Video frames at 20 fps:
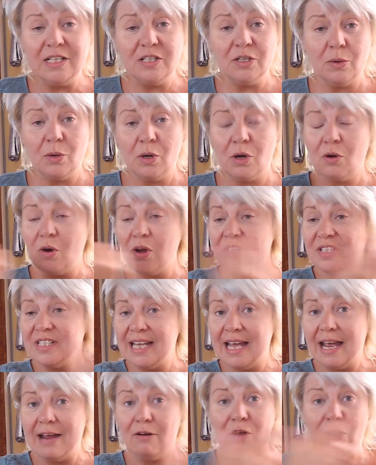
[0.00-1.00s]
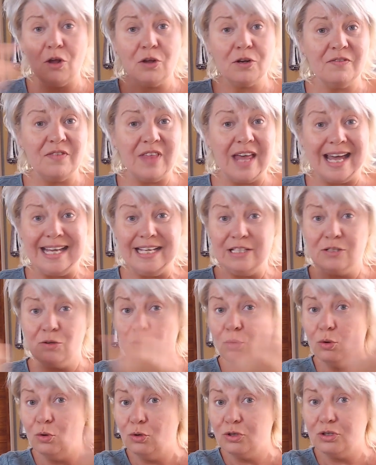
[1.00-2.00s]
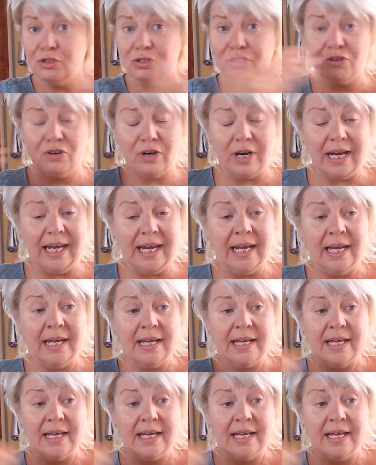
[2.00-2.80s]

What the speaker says: So across there, a lot of that is auditory